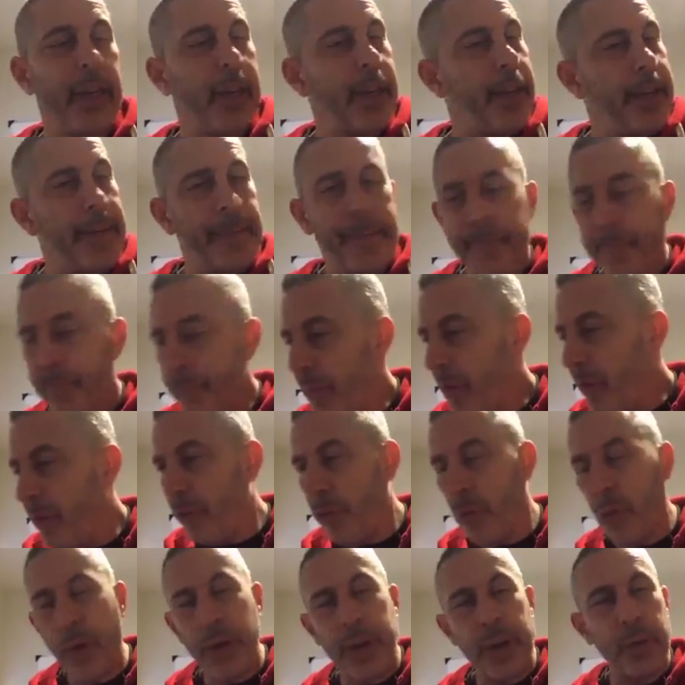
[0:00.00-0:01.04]
before you
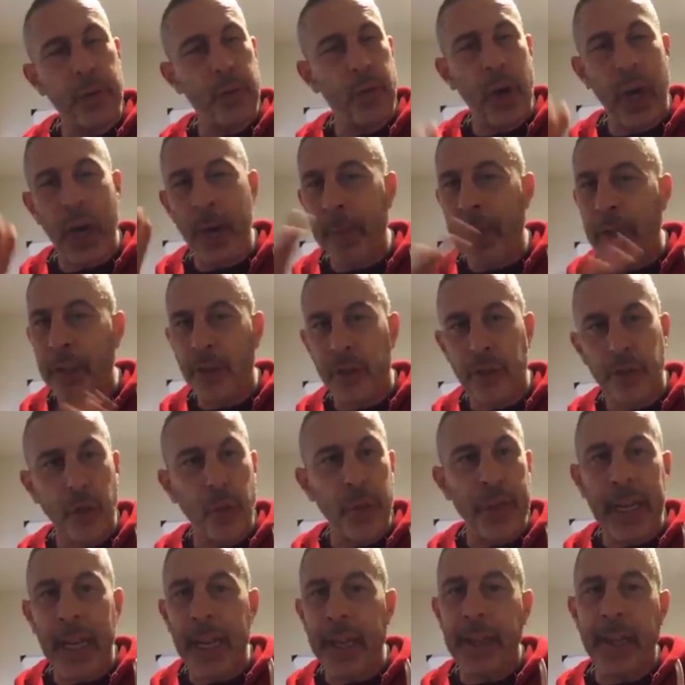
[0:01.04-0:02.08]
worry about doing anything
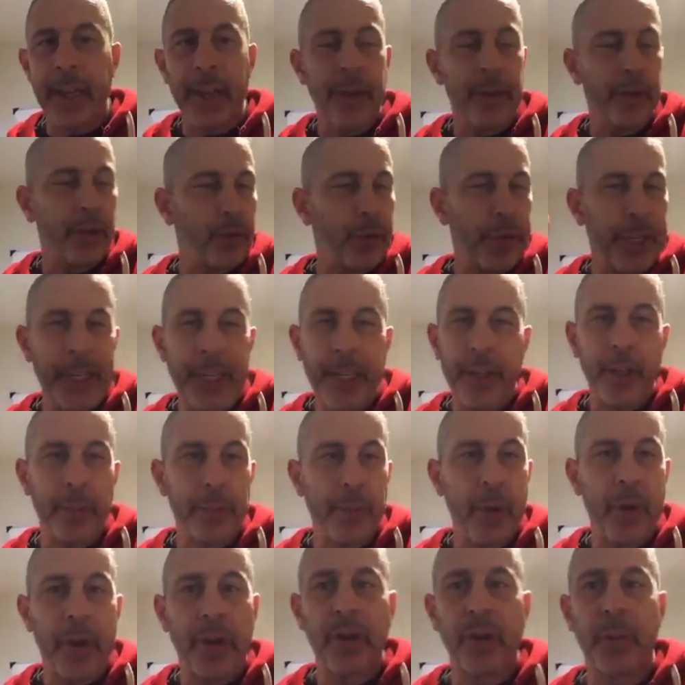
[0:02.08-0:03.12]
else, reading other books,
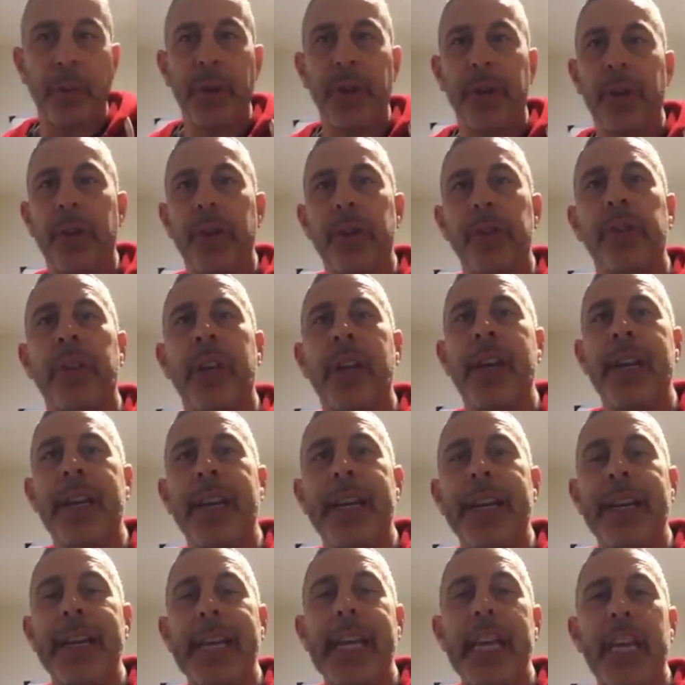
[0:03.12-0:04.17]
because he
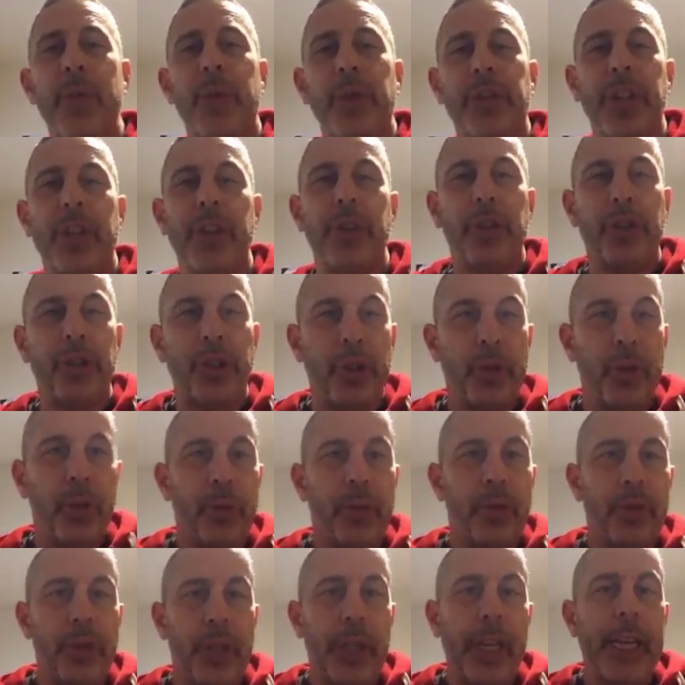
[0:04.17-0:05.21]
was in your shoes. He
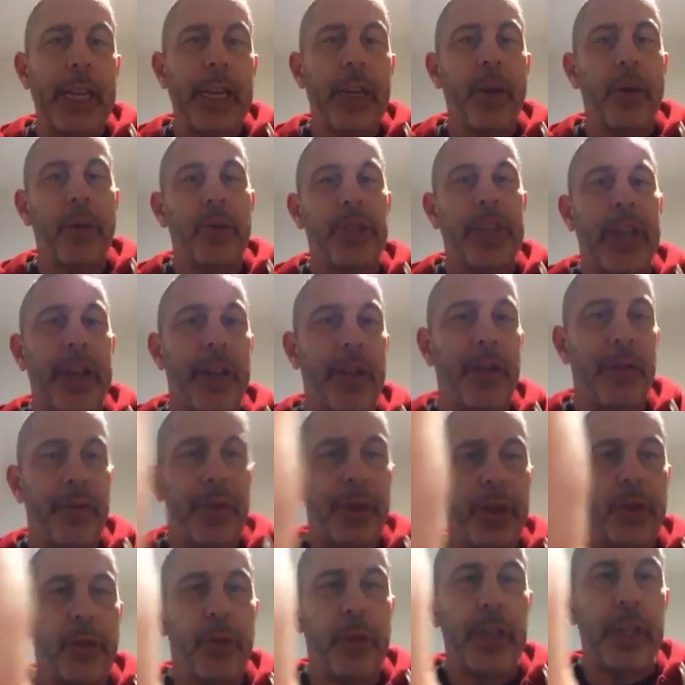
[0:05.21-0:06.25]
knows how you feel. He
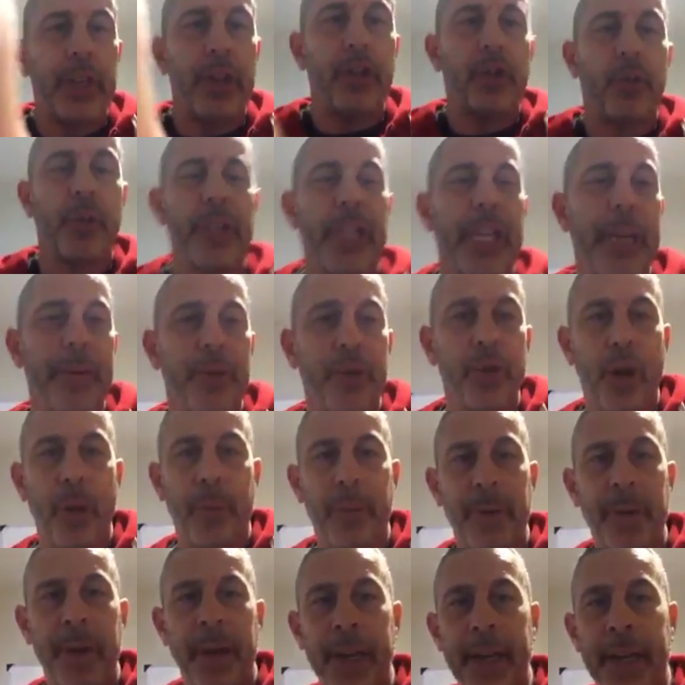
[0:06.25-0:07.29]
knows what keeps you up at night.
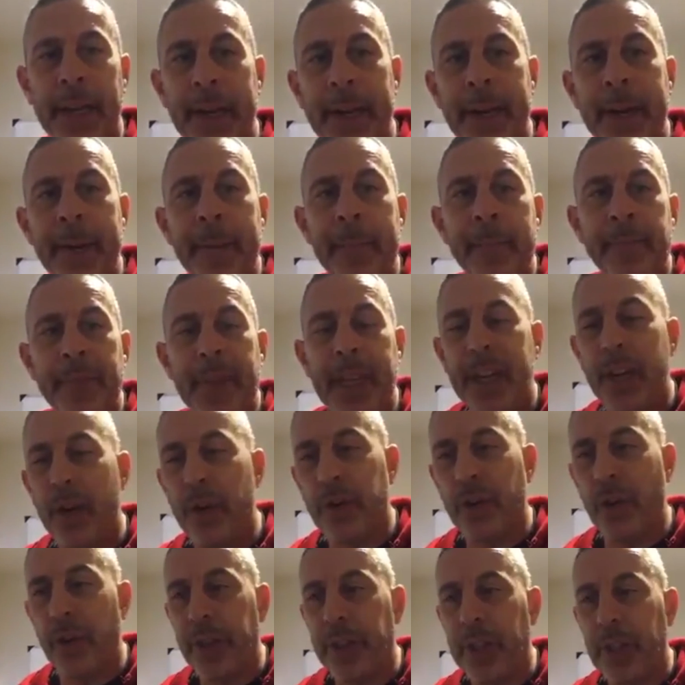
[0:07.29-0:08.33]
He knows all the
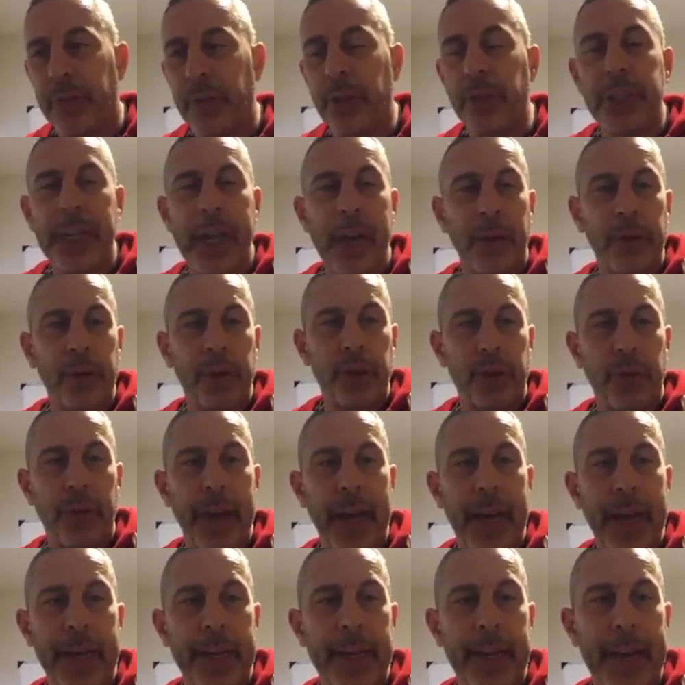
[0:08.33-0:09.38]
different challenges you've had.
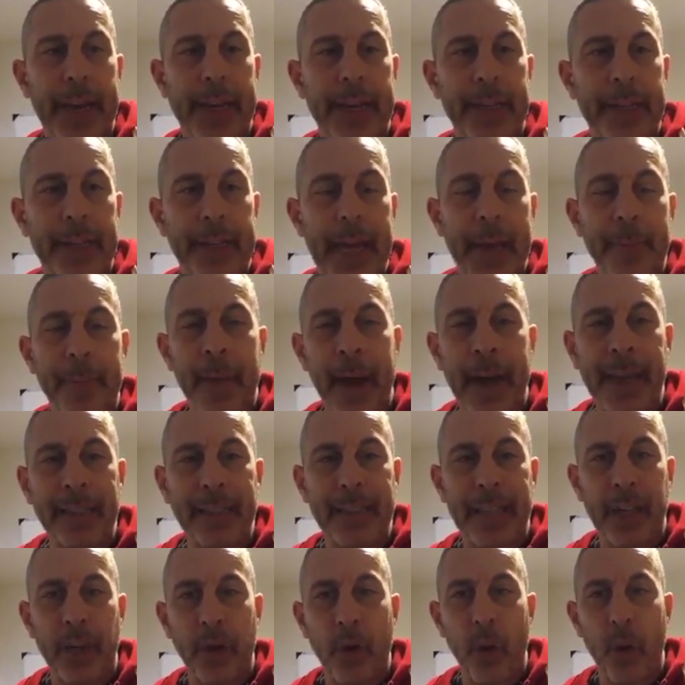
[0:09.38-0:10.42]
And that mindset
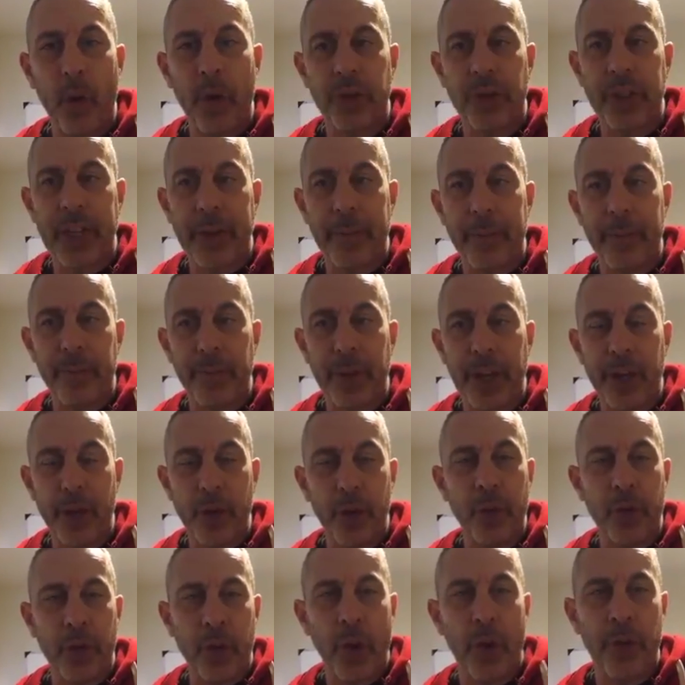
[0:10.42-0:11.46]
course that you can go
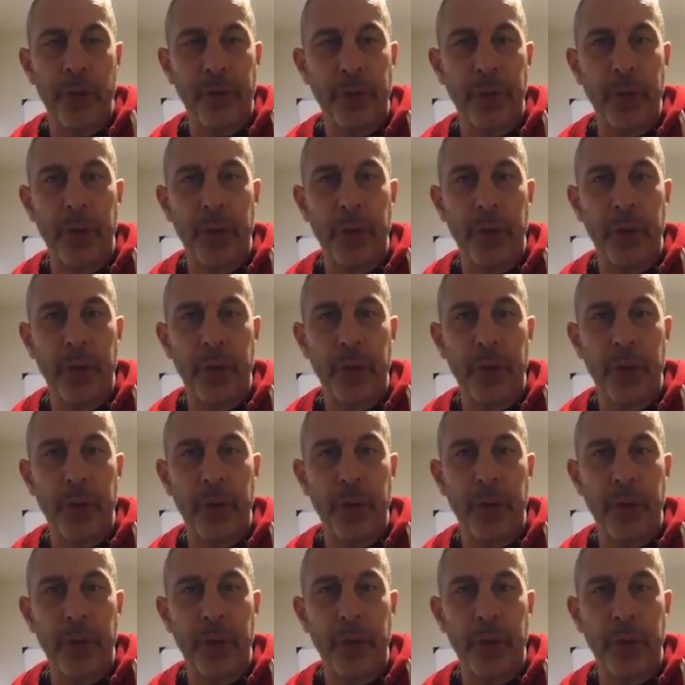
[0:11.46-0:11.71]
through